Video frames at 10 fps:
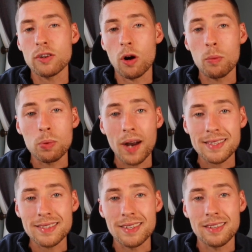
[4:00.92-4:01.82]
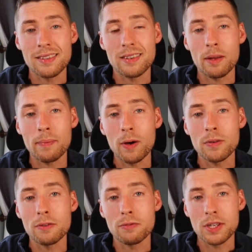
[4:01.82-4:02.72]
out unprecedented
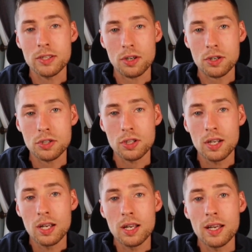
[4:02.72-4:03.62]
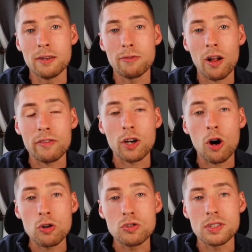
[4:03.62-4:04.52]
amount of research involving
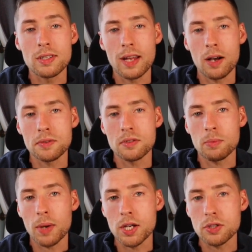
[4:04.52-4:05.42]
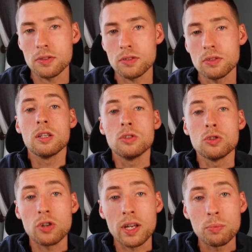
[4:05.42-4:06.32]
hundreds of thousands of patients
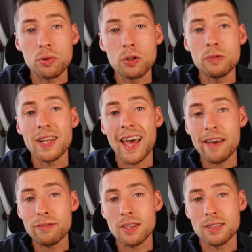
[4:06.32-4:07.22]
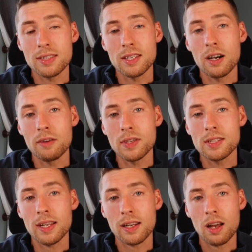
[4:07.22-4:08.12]
to try and prove the efficacy of
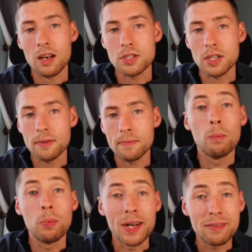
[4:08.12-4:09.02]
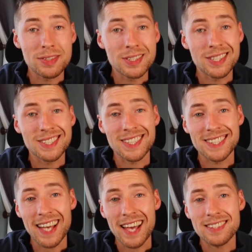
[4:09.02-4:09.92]
this technology. But if it's a
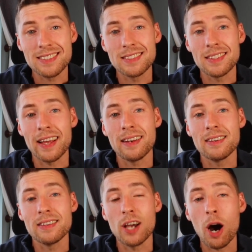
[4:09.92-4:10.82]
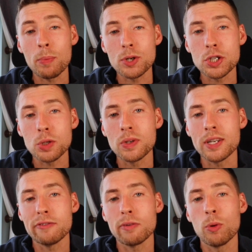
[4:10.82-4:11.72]
success, then the
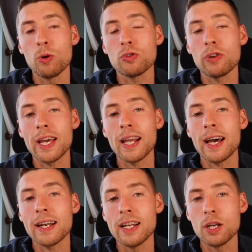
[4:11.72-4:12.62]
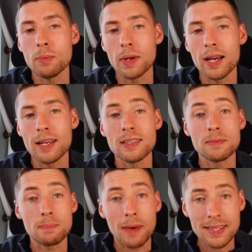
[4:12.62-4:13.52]
opportunity for both GRAIL and Illumina
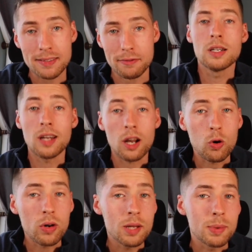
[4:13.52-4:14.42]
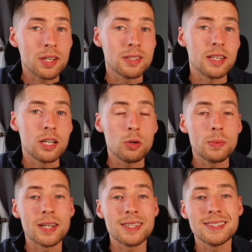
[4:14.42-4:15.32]
is massive. Not only because
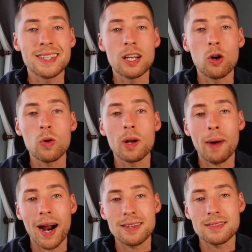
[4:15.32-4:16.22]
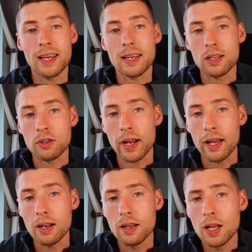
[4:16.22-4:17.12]
Illumina still own a part stake in
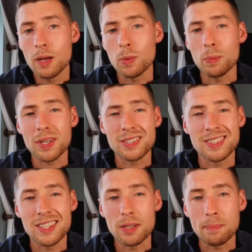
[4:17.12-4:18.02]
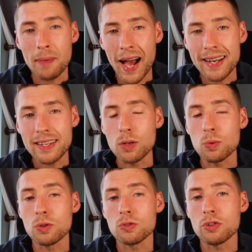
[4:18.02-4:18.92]
GRAIL, but because the demand it
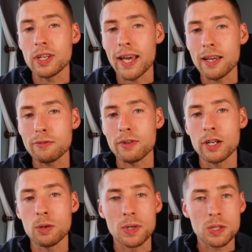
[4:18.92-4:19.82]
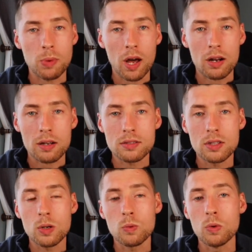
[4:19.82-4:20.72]
would create for Illumina's products
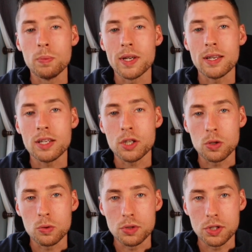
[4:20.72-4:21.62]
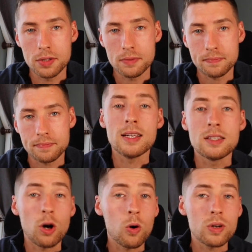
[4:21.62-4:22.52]
would be huge.
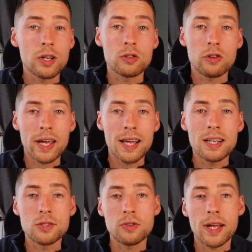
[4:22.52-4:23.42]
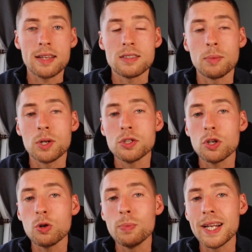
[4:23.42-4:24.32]
In total, GRAIL has raised about
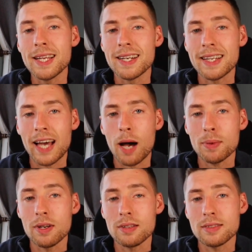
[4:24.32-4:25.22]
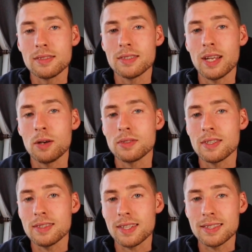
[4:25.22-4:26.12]
$2 billion in capital since
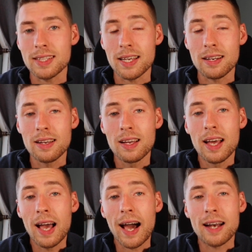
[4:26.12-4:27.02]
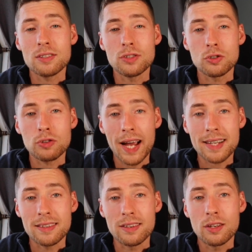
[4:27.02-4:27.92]
2016, and it's
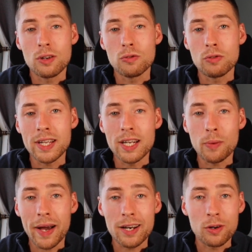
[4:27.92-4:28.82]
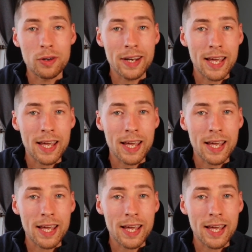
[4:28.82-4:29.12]
attracted really well-known